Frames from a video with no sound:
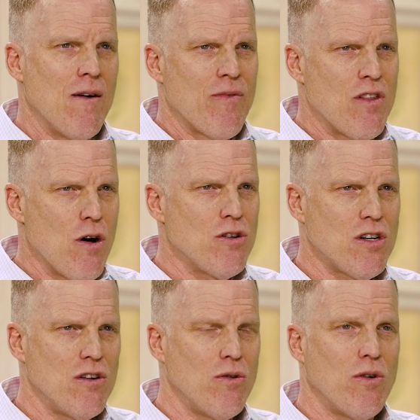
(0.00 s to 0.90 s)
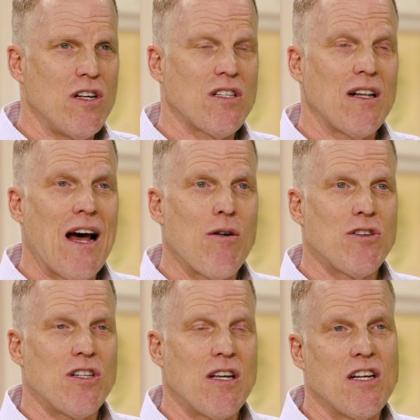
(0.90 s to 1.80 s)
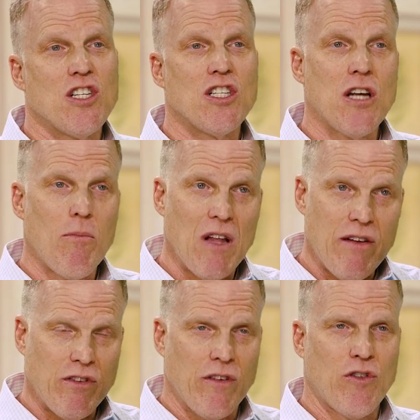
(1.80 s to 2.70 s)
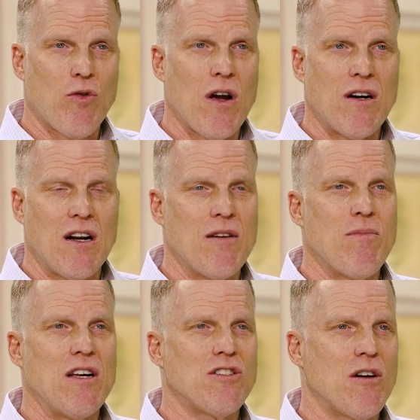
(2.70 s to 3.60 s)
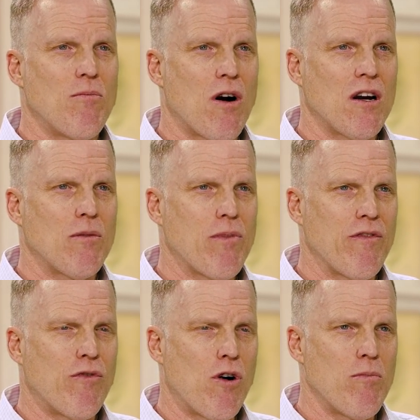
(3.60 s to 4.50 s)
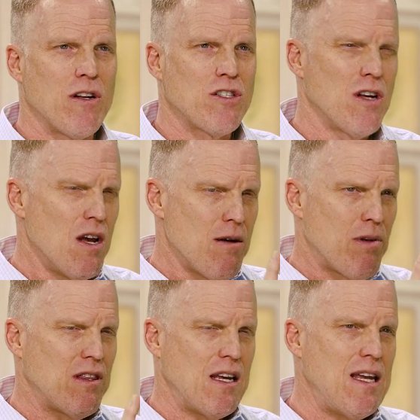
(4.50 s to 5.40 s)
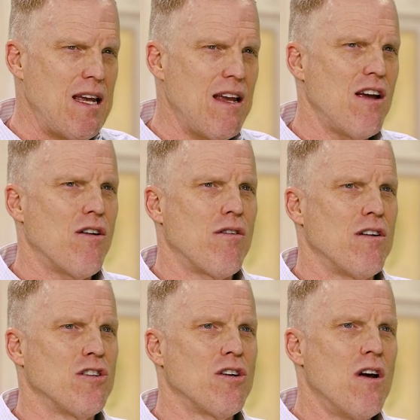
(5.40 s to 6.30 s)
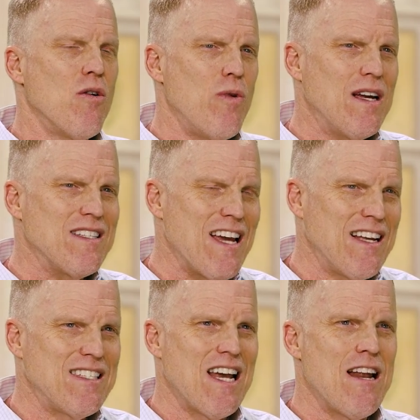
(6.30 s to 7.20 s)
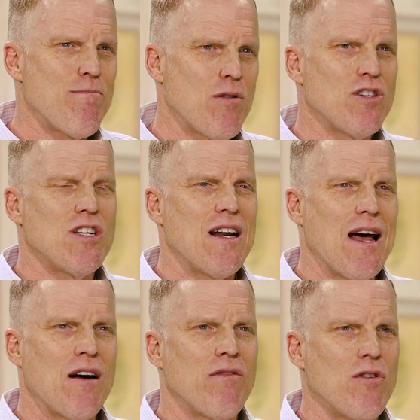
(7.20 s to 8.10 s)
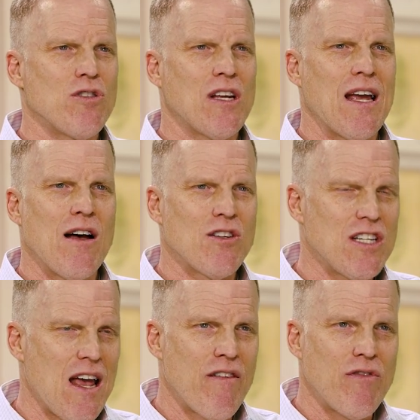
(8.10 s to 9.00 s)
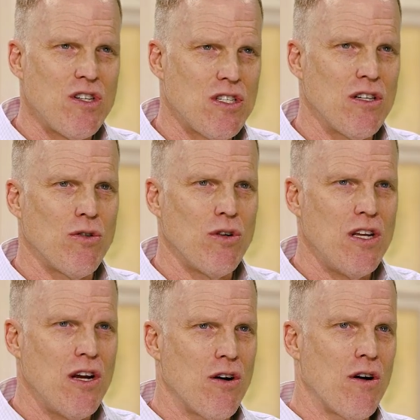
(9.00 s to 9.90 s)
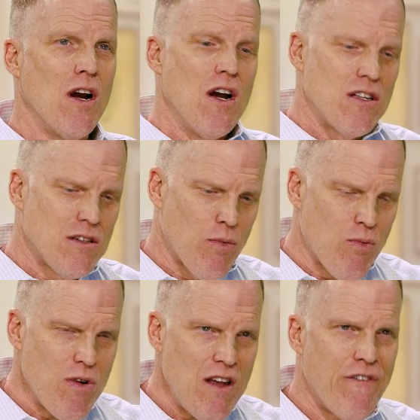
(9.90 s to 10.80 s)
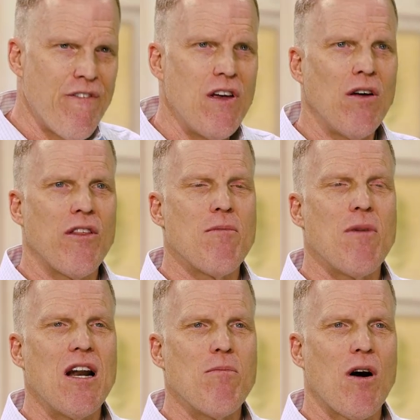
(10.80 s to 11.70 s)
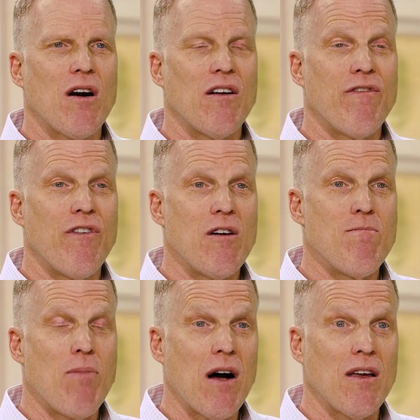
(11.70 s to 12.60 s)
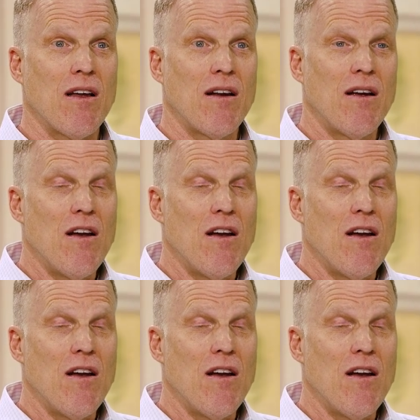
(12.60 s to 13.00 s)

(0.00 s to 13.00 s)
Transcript: Those annuities allow us to get some level of crediting based on market performance, but the key here is we can take 10% out of those accounts every single year to refill the money market fund bucket